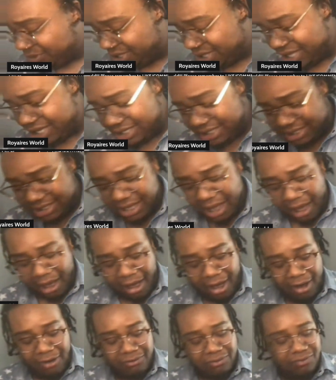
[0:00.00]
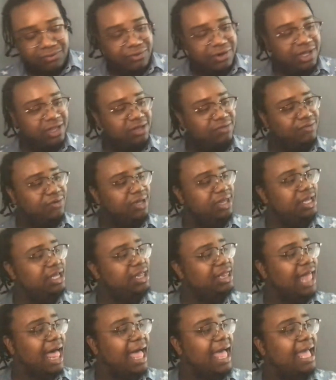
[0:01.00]
this, y'all, really, really
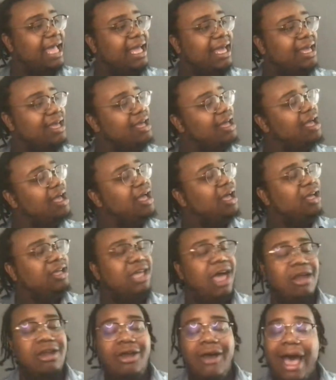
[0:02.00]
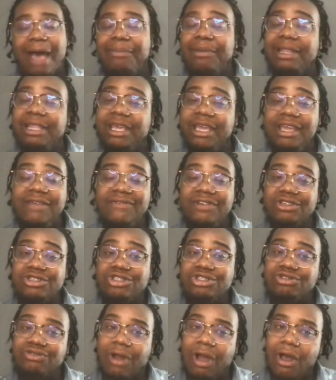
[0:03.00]
like y'all know I believe in
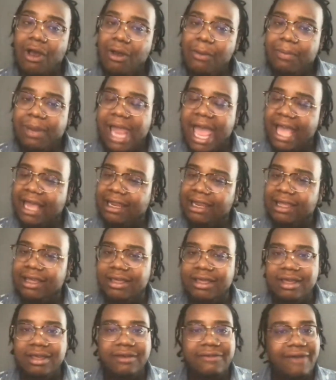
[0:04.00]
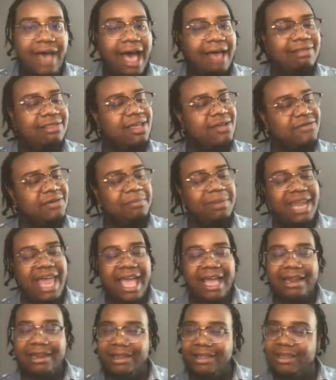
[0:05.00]
strong black love. I love a
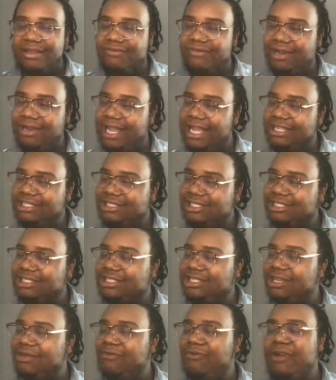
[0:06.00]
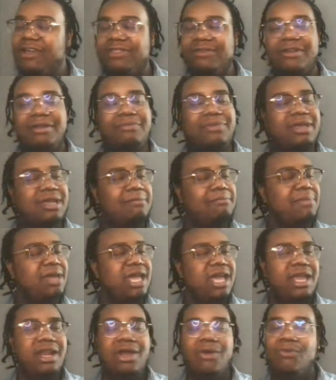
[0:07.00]
black love relationship, whether it be a
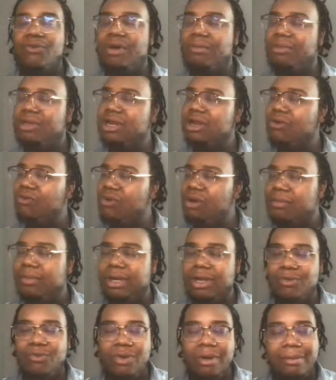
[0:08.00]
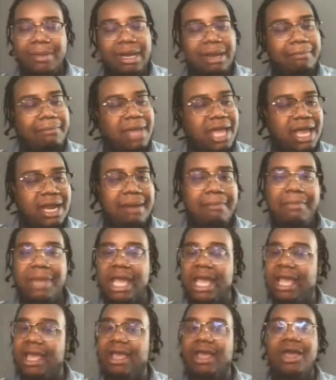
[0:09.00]
man, a woman, a woman, a woman, a man, a
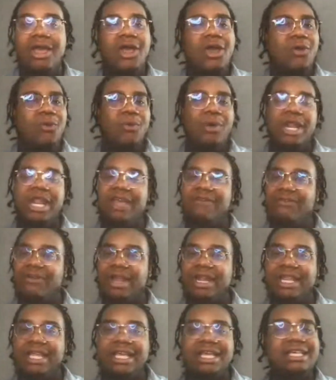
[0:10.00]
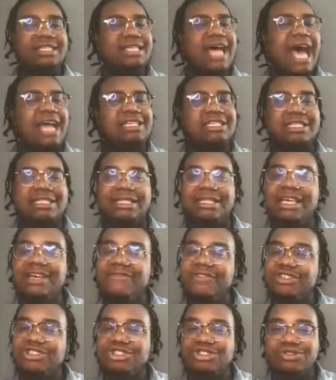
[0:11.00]
man, whatever it is. I just
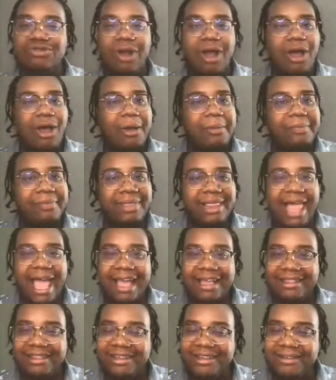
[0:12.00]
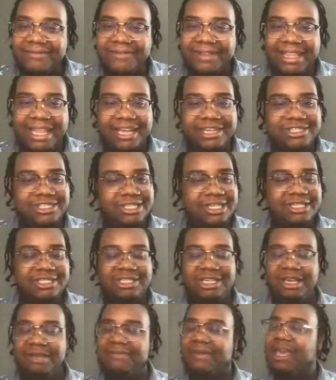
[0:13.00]
love a strong black love
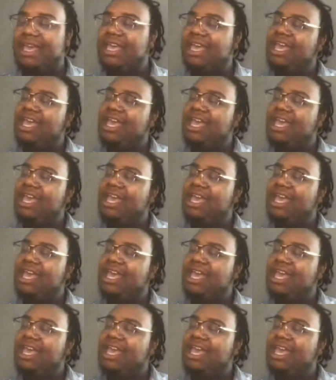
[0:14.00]
relationship.